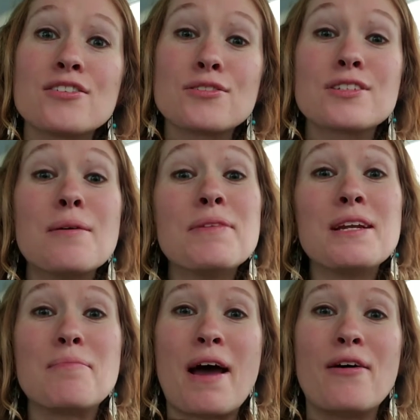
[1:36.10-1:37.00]
So
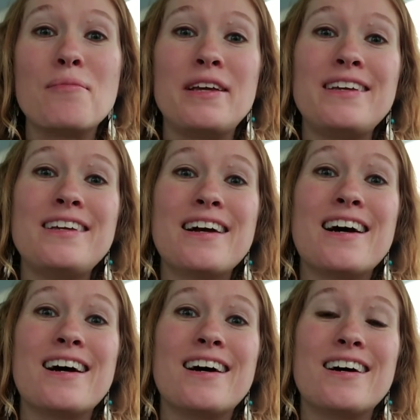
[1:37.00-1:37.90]
something about me,
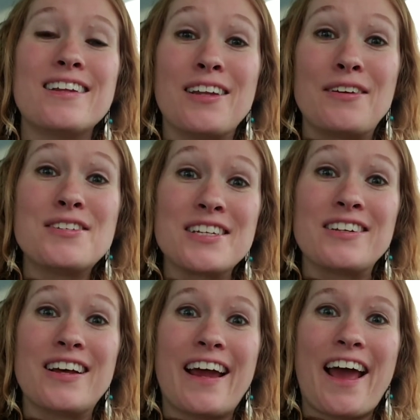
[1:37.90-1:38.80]
a life
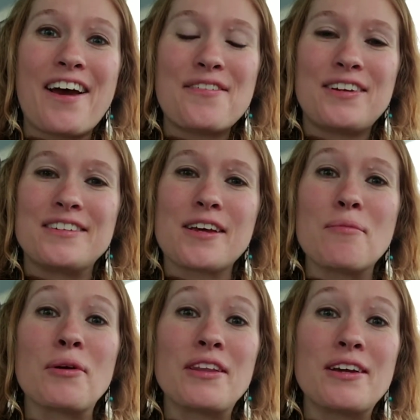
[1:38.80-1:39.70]
skill I have, is
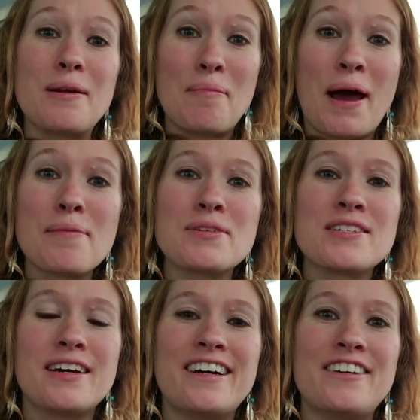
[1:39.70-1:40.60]
I'm really good at
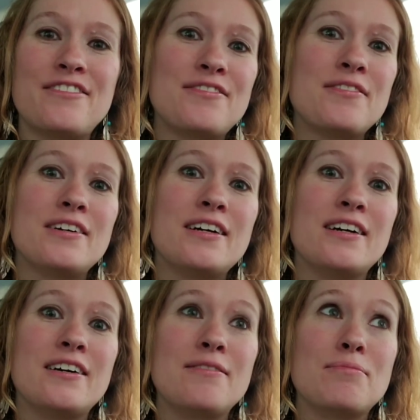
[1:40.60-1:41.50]
maps. I
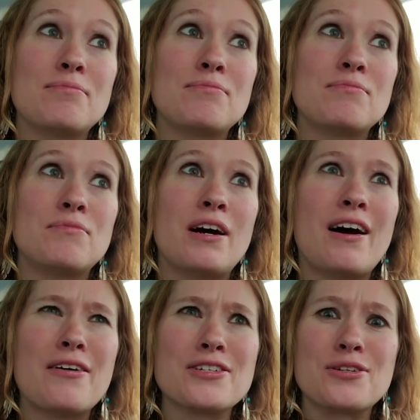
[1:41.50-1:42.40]

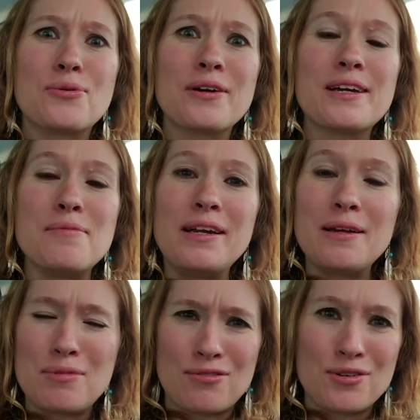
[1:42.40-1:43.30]
was a touring
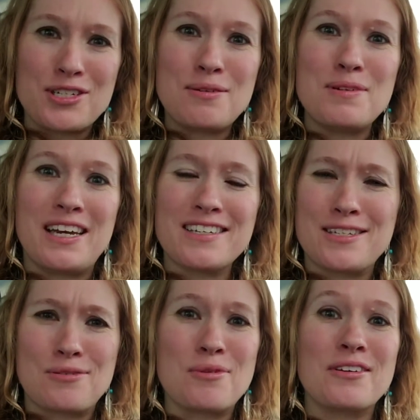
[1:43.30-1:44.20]
comedian before
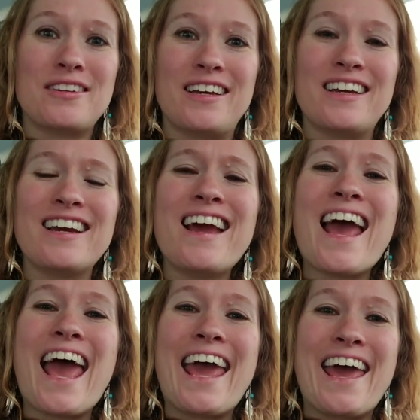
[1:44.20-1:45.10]
GPSs were a thing,
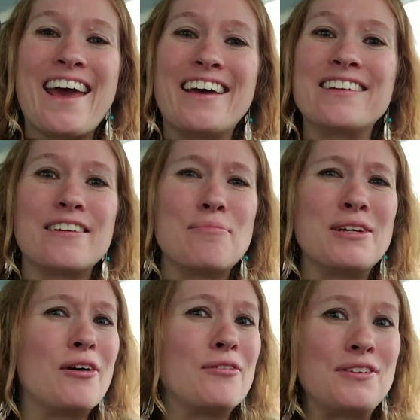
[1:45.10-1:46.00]
and I've
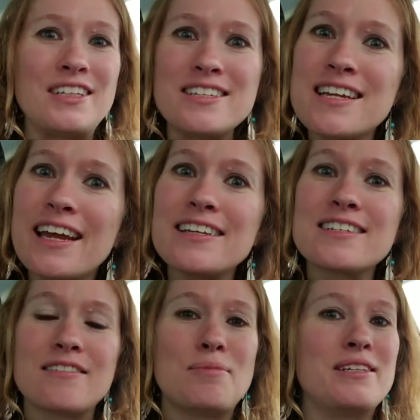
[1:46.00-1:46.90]
been to all 50
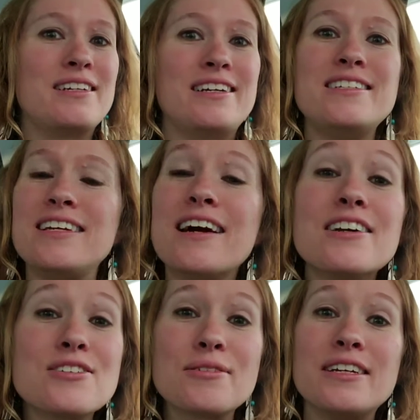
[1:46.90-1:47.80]
states, I've been to 19
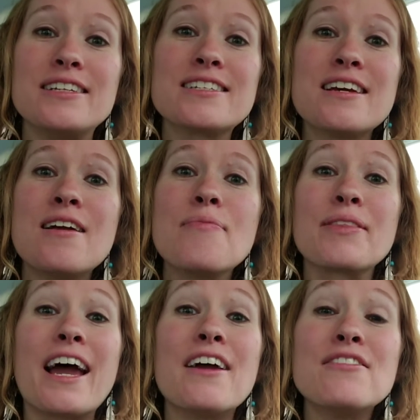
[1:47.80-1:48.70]
countries.
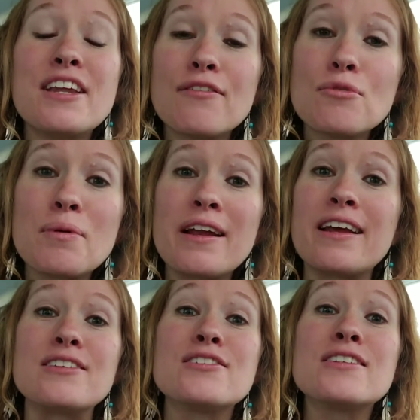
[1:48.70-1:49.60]
I have never been
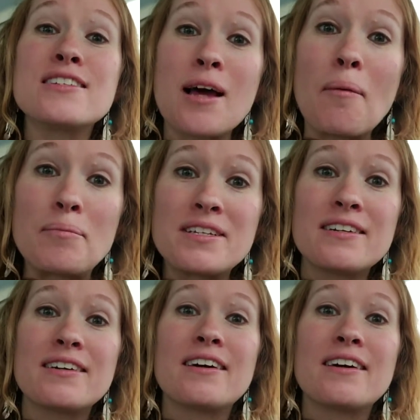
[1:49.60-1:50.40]
as stumped